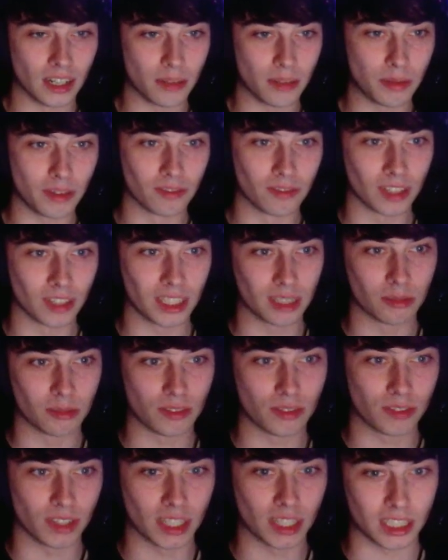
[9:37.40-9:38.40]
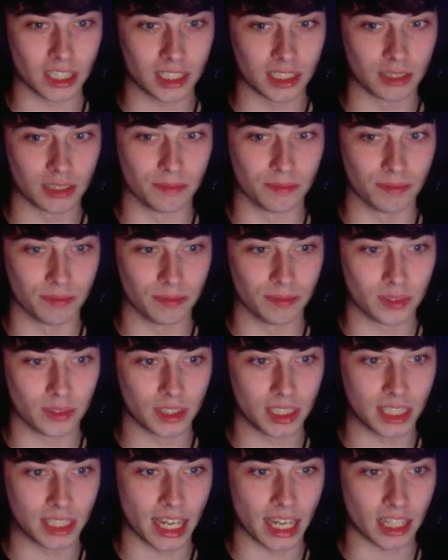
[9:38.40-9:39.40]
I've been reading with like some
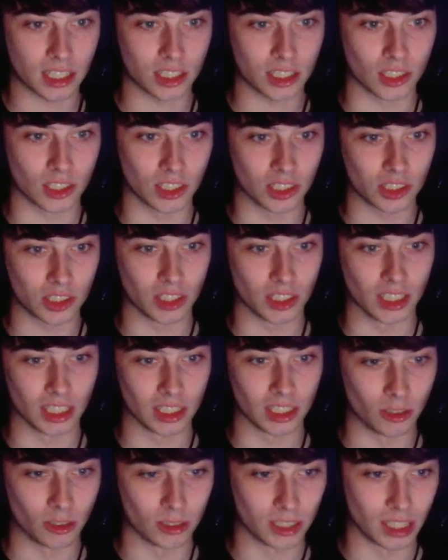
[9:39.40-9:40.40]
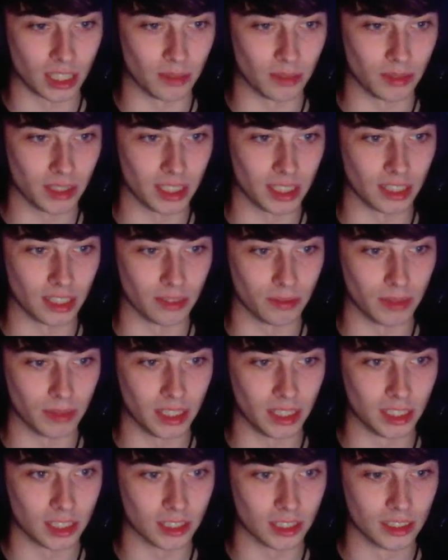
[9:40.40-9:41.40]
text on the screen this whole time. I didn't even
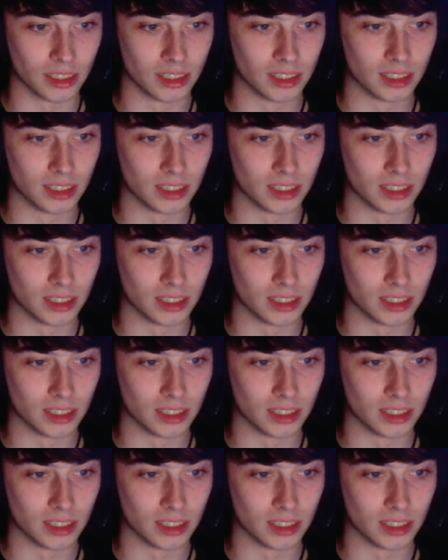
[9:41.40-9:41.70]
mean to.